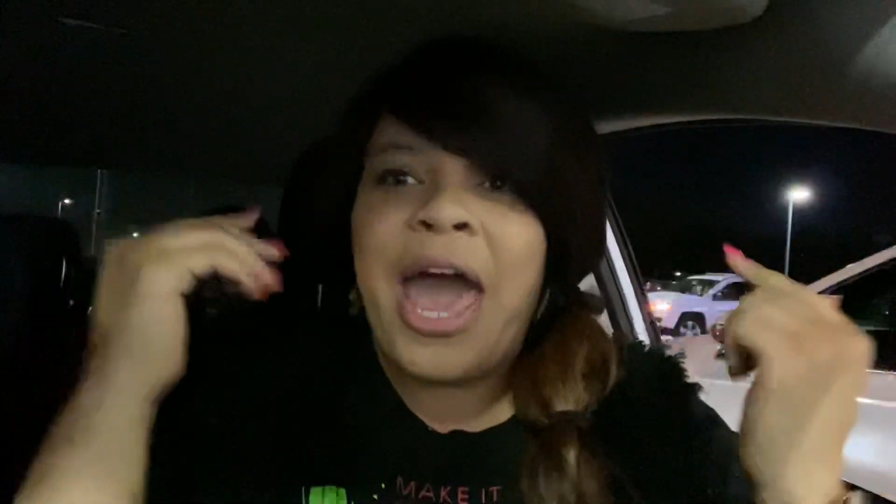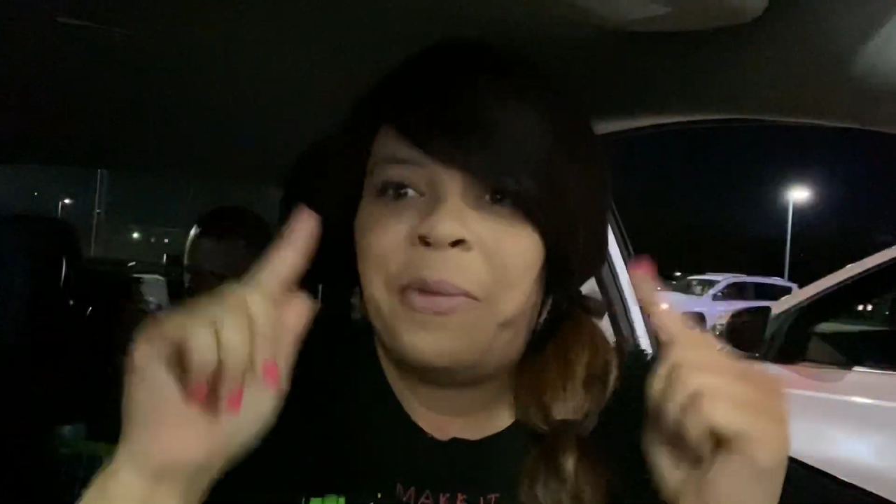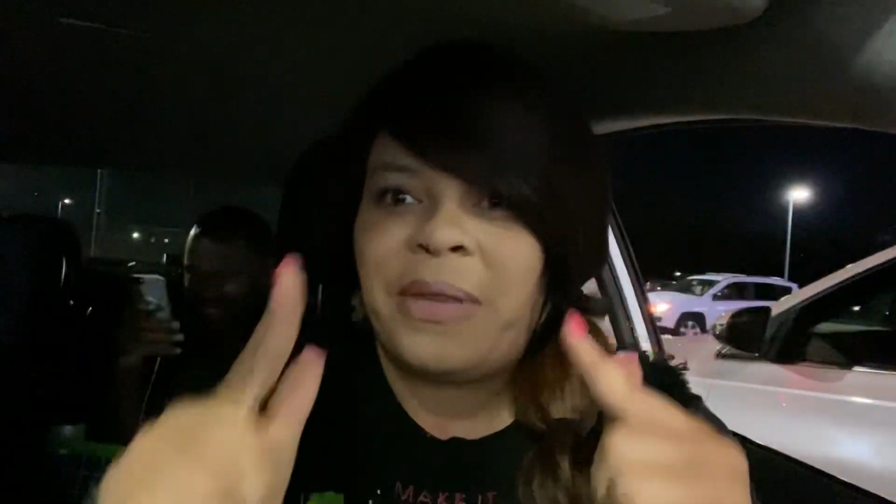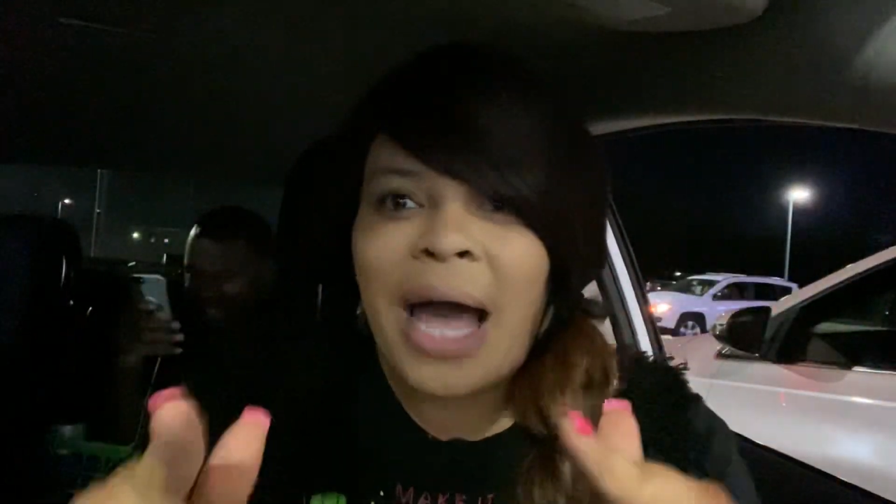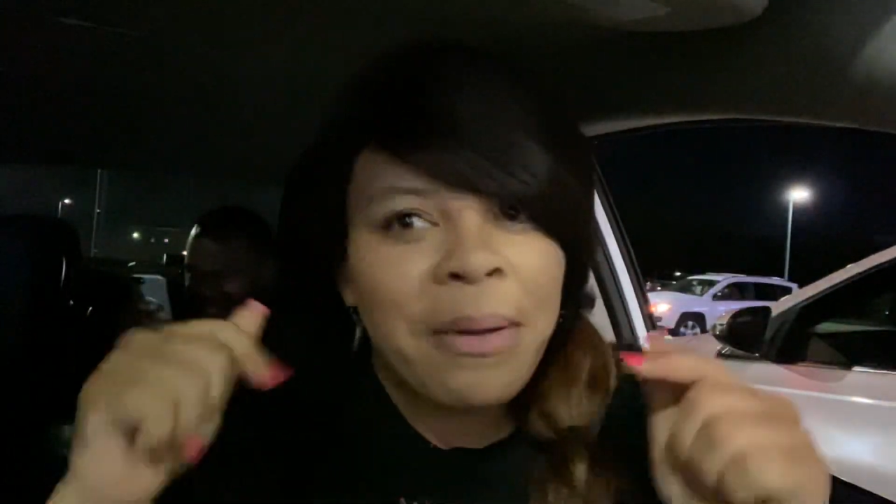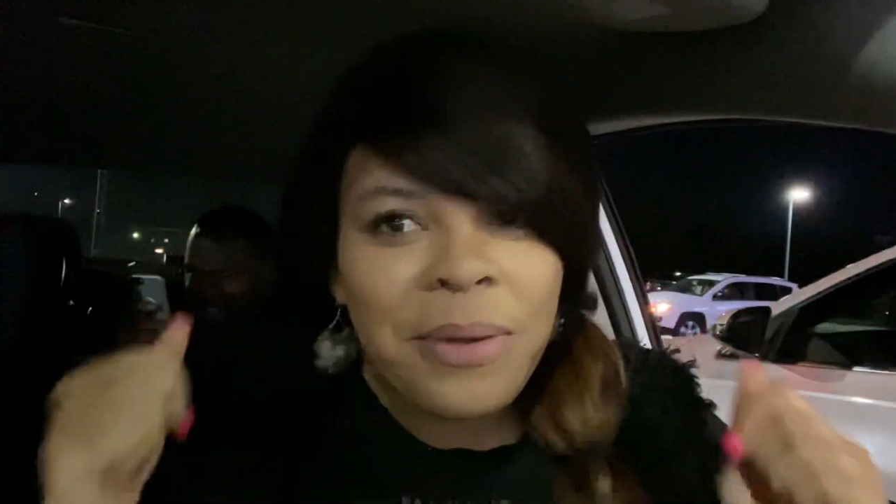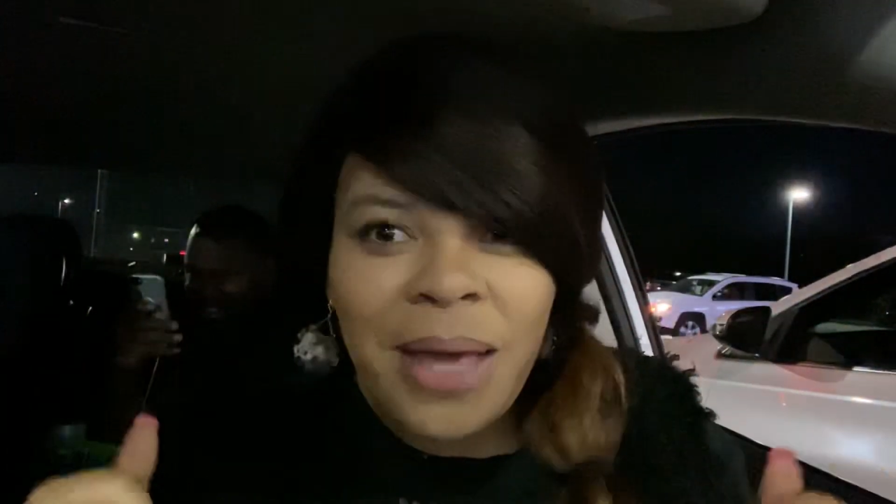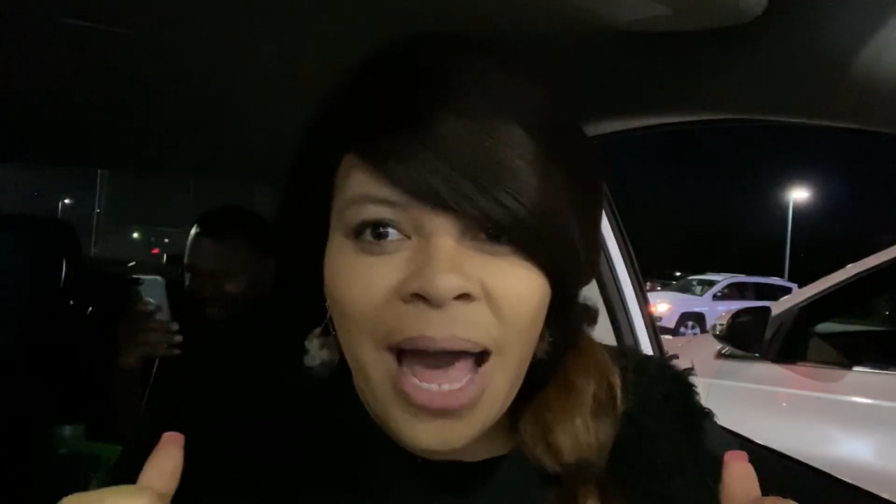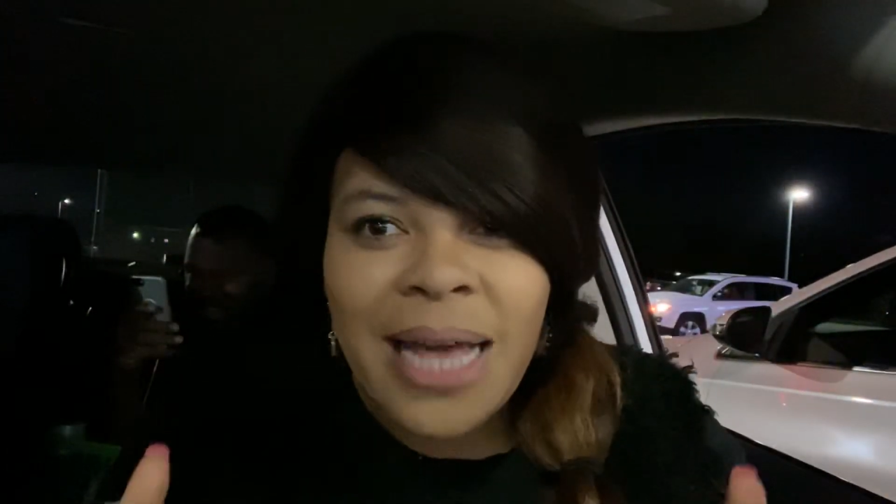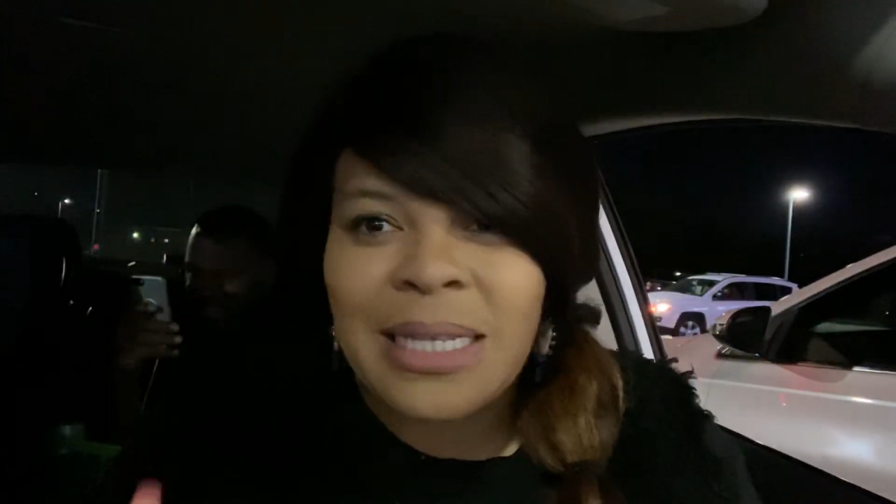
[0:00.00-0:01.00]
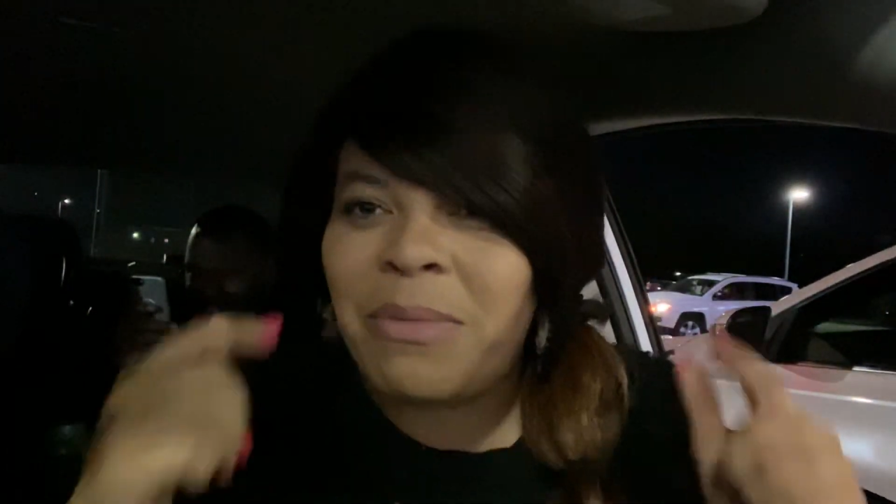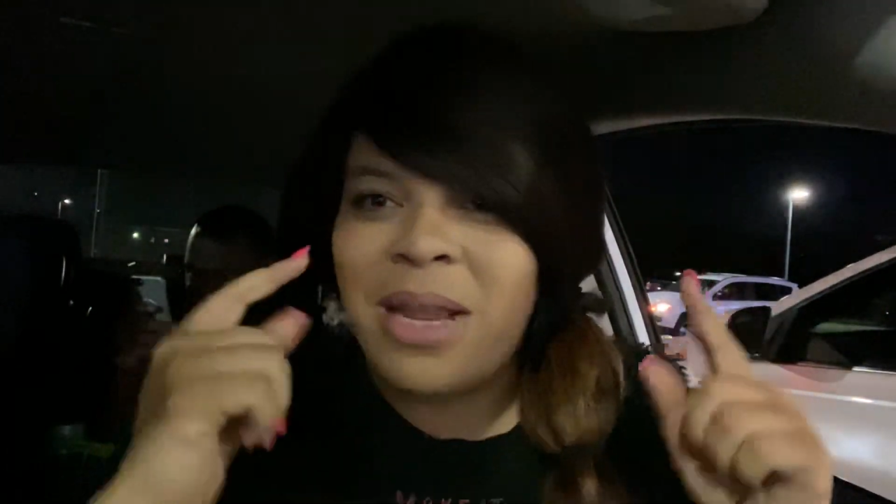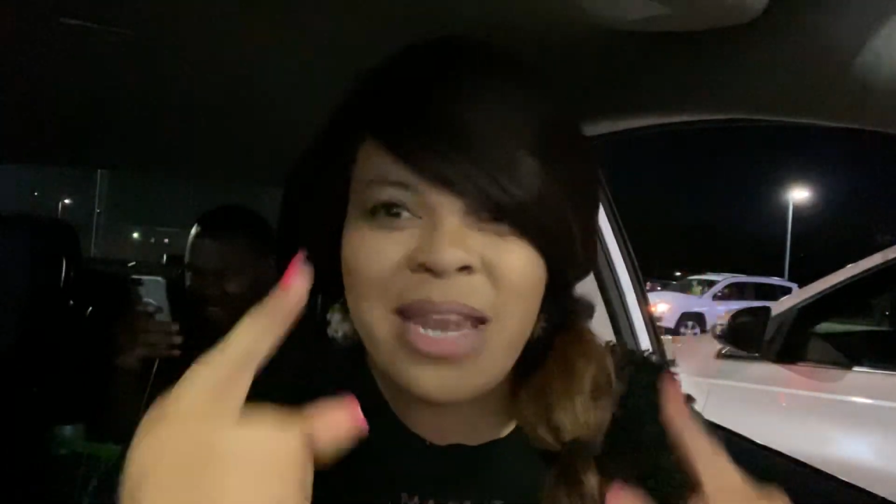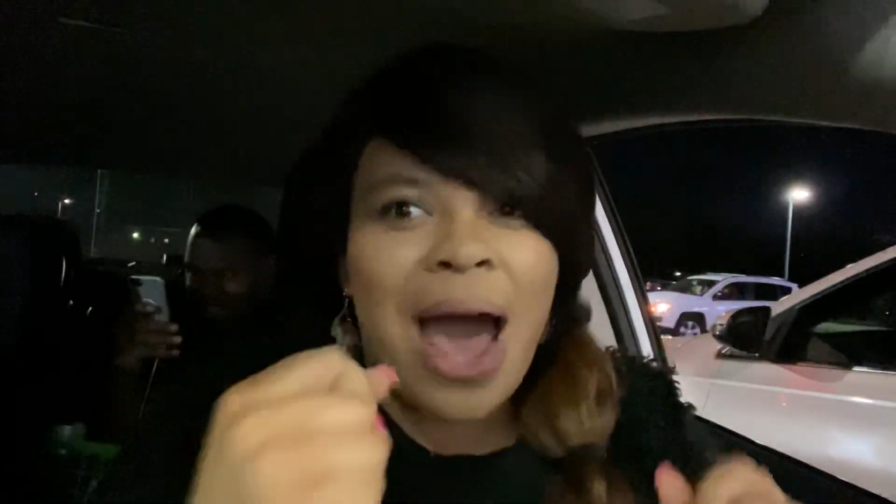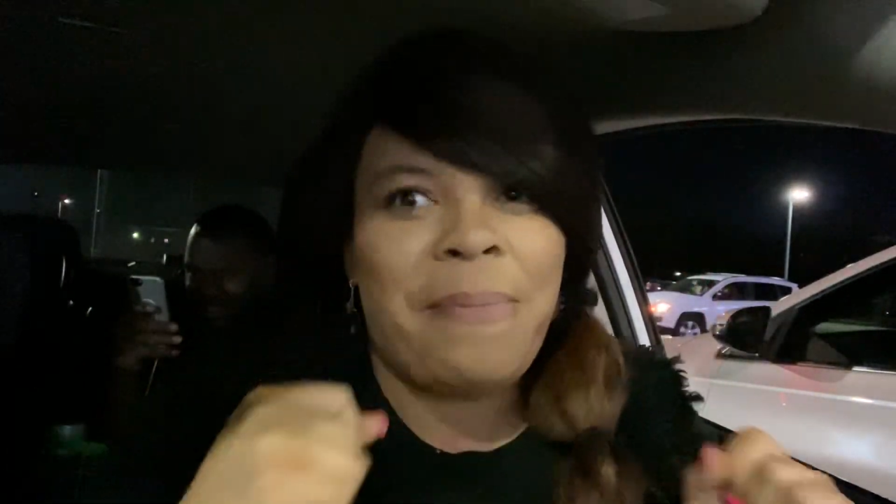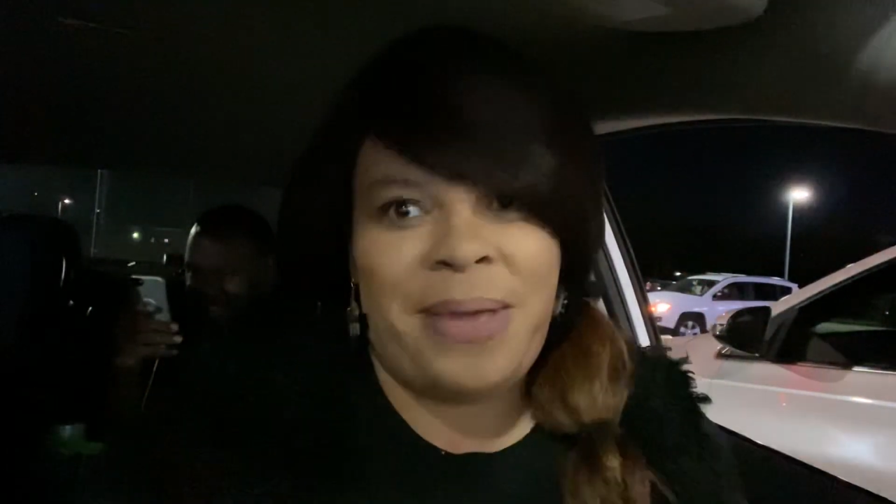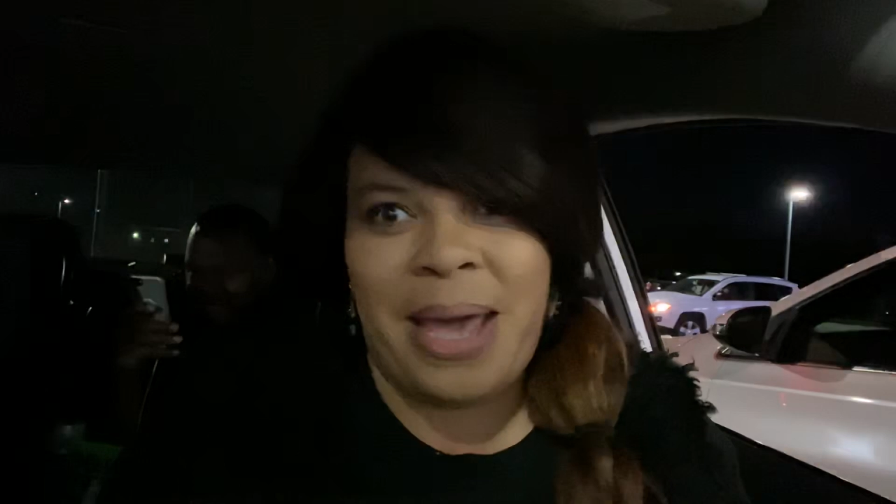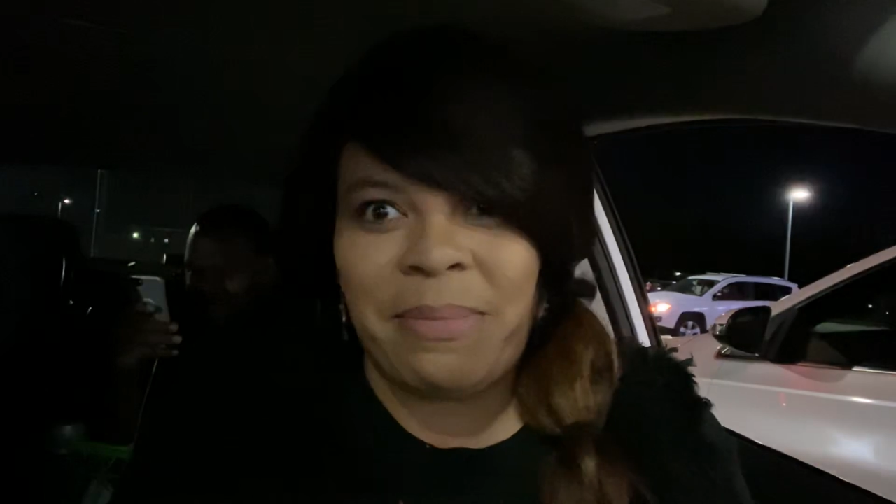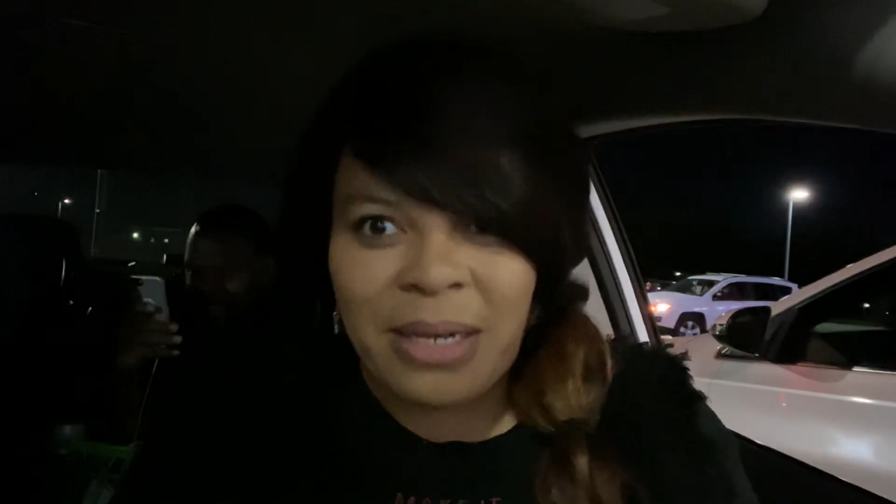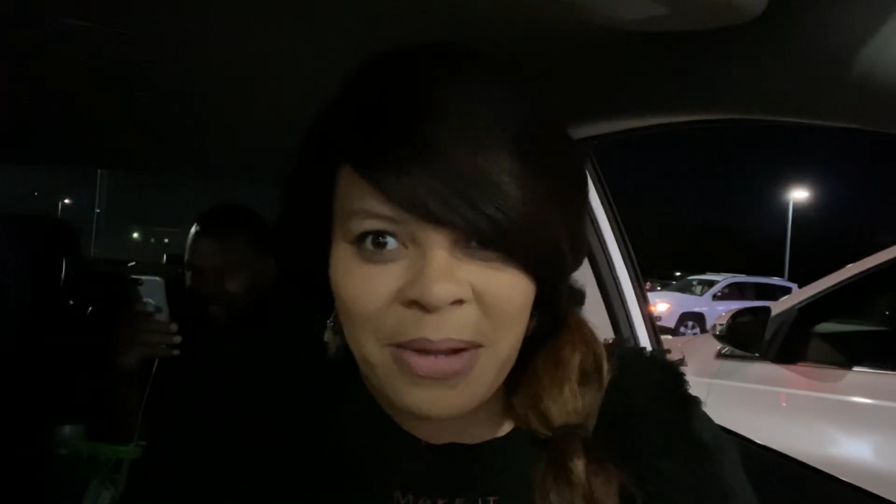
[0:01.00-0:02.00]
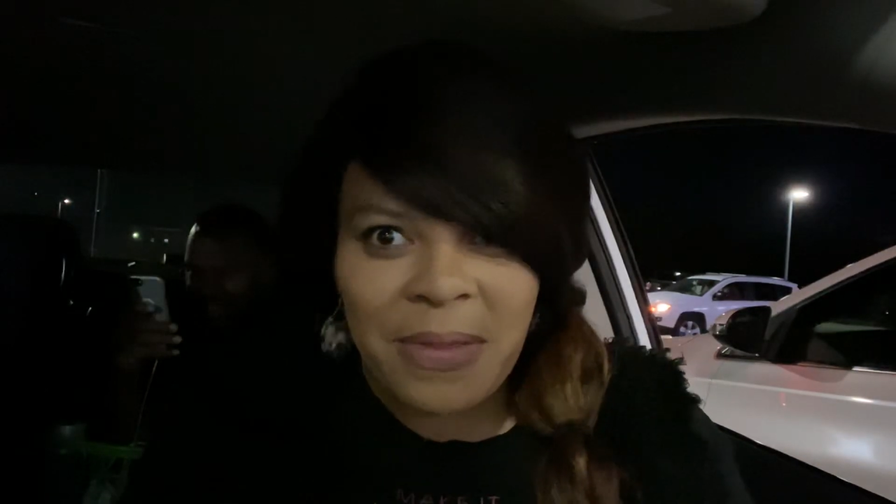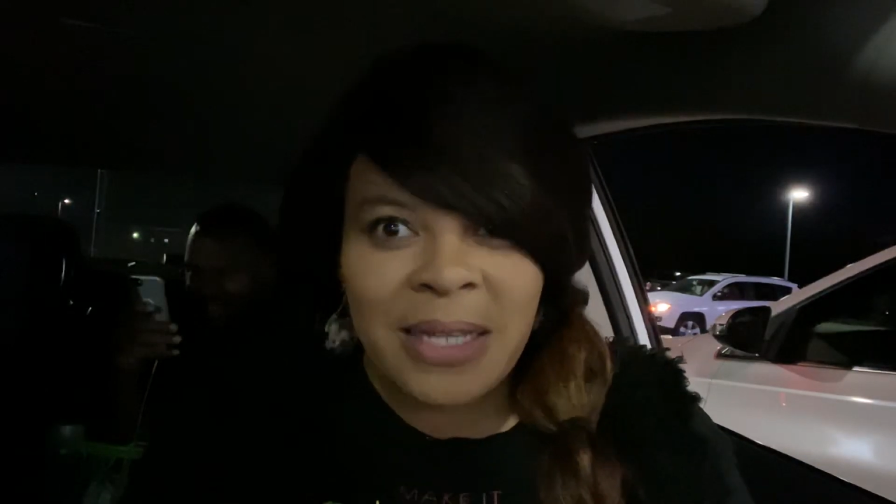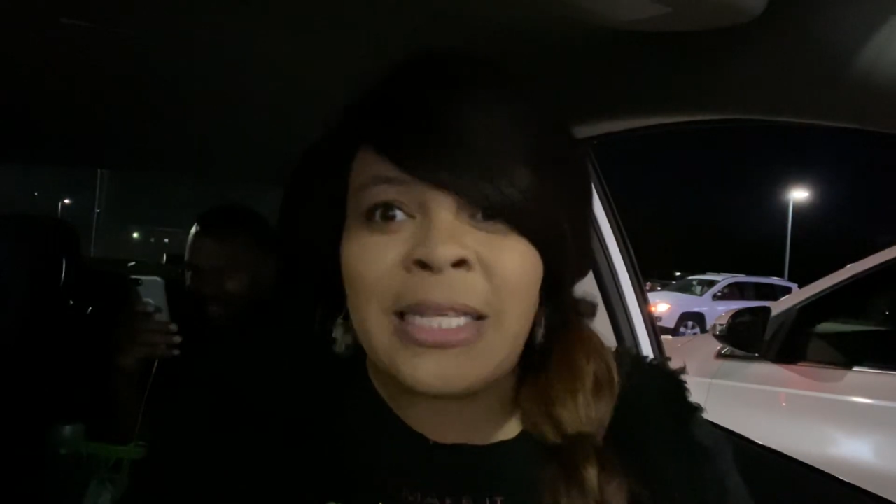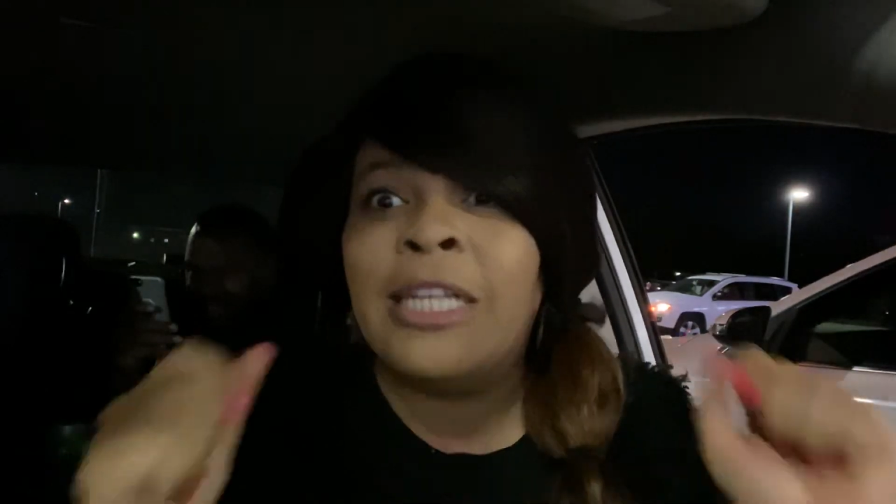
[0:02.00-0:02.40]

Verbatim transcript: And without you guys, I would not be able to do this.